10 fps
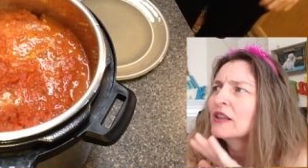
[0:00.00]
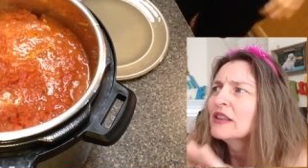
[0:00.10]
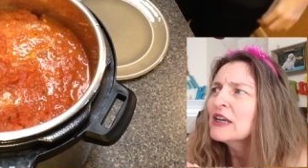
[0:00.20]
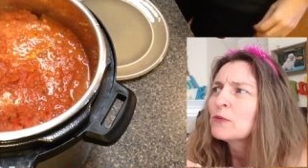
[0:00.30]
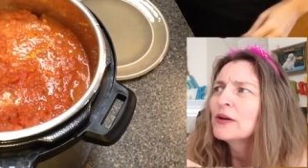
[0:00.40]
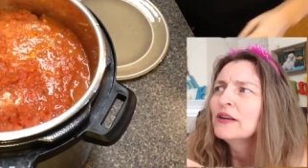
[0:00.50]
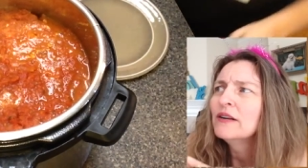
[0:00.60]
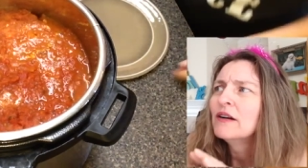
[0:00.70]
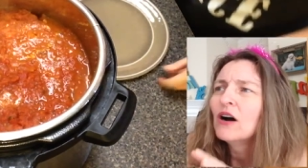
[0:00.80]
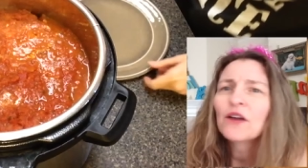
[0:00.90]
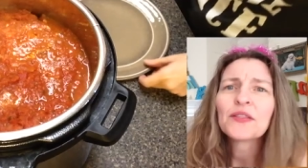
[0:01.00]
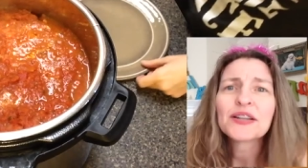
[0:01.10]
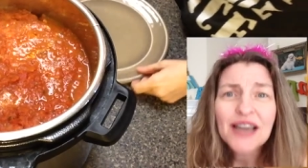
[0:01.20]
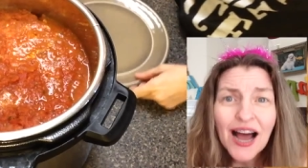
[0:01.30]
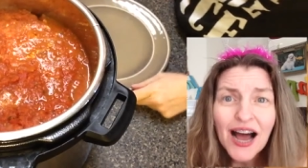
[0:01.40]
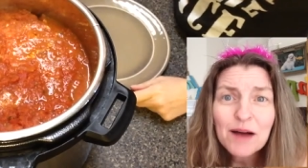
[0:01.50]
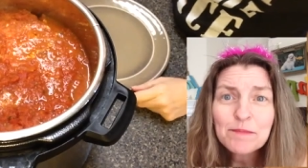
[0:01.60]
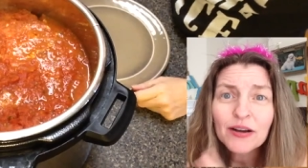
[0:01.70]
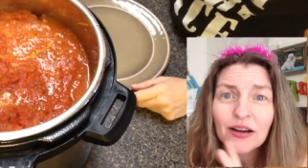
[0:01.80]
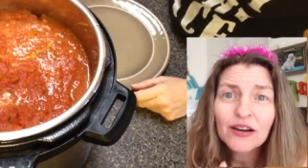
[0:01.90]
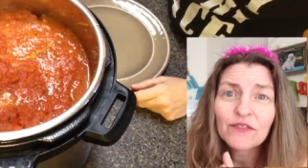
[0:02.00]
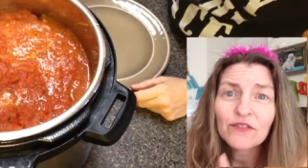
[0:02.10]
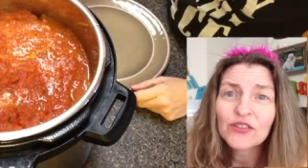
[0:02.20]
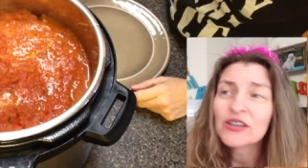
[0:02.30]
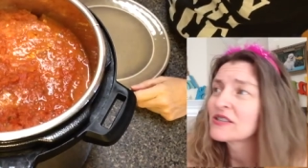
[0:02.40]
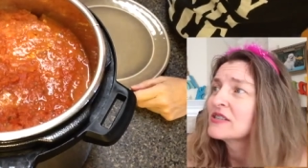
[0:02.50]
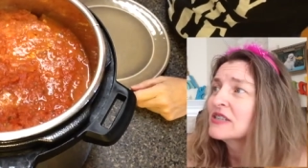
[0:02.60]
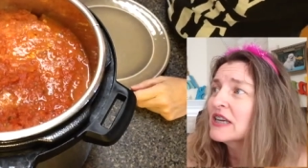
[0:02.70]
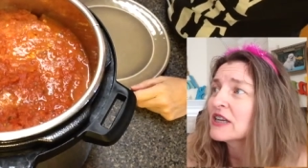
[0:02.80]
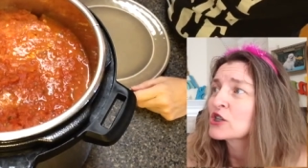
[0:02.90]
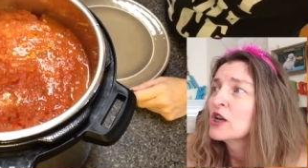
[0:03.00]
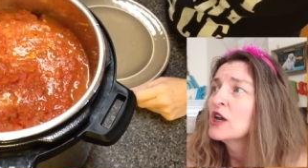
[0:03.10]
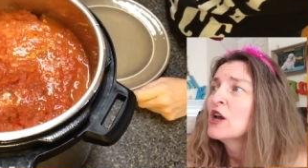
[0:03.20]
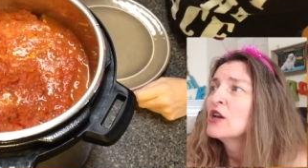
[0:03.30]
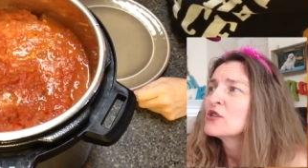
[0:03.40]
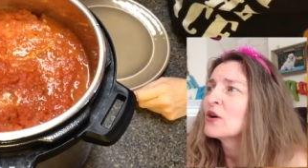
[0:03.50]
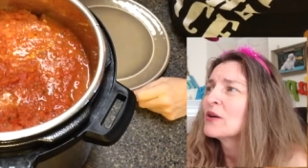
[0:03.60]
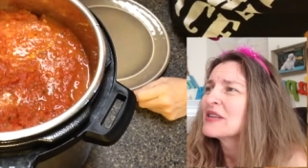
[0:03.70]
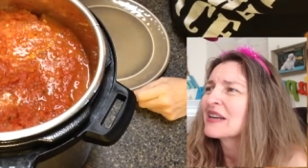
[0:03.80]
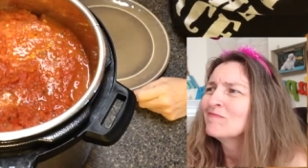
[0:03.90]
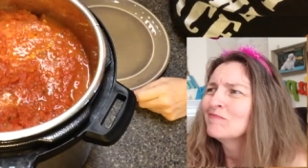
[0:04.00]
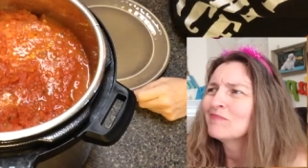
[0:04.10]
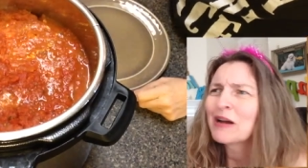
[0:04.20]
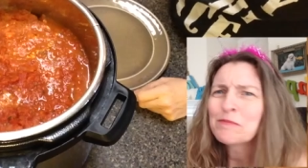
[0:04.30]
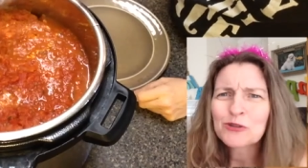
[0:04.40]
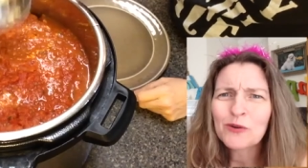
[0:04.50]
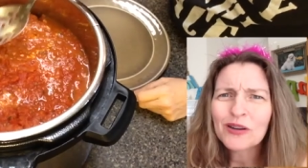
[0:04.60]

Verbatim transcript: liquid on the top of this dish. So I was like, hmm, how much